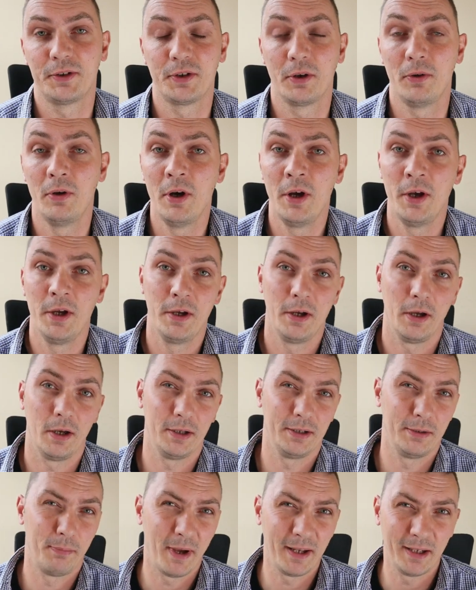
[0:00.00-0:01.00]
So
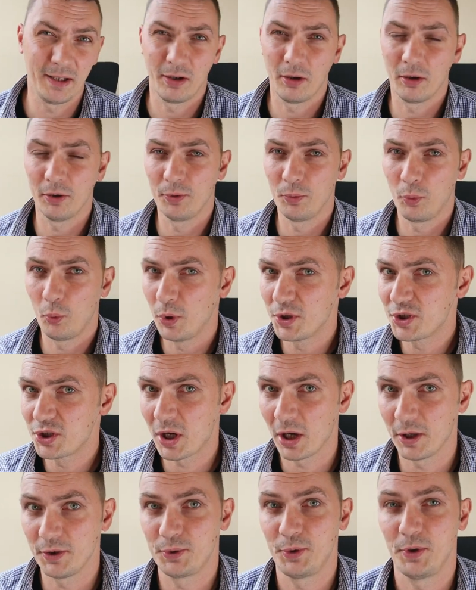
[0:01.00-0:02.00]
depending on
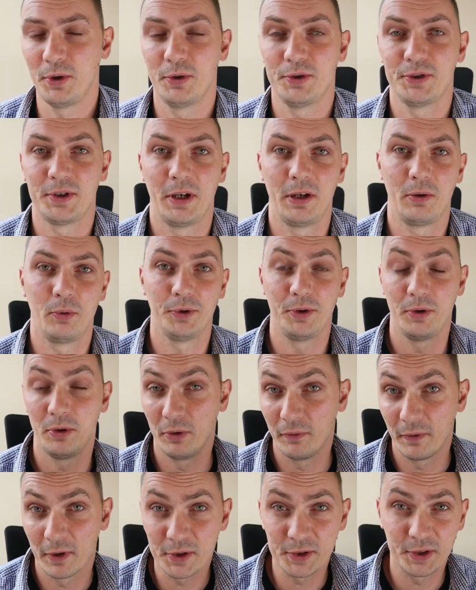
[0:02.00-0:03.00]
which country you're studying, what
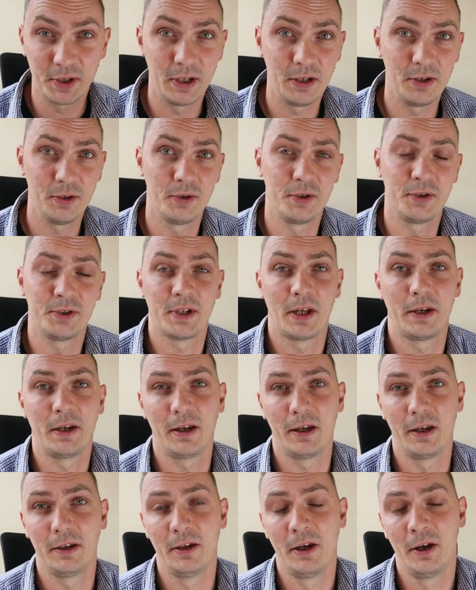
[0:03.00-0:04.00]
university you're
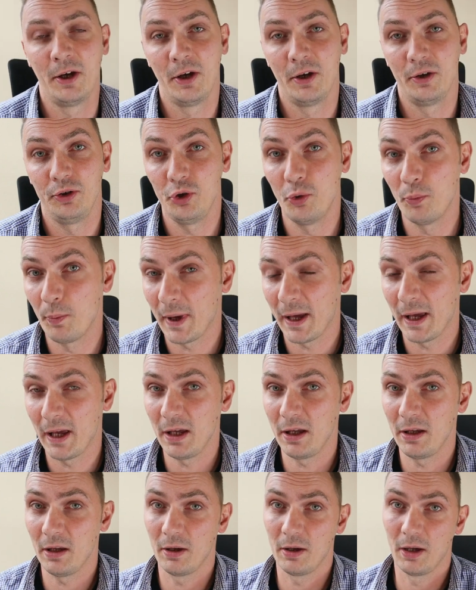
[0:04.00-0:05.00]
studying in, you
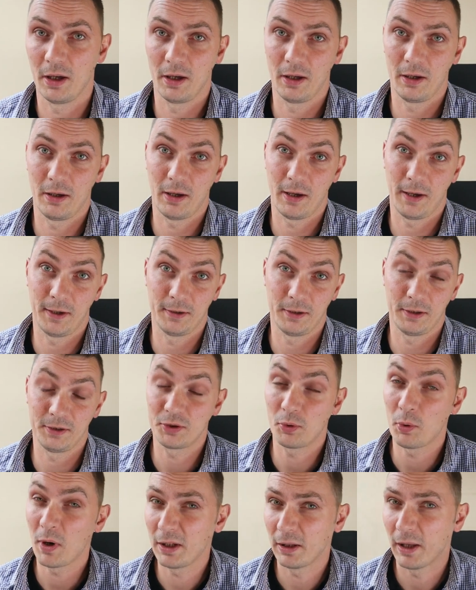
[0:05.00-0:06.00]
may, and
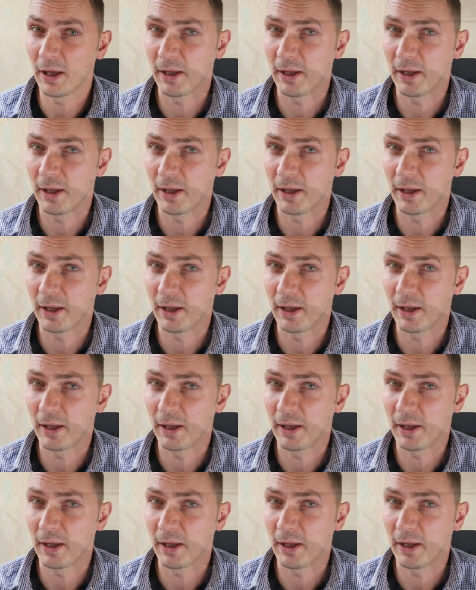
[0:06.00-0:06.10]
it's quite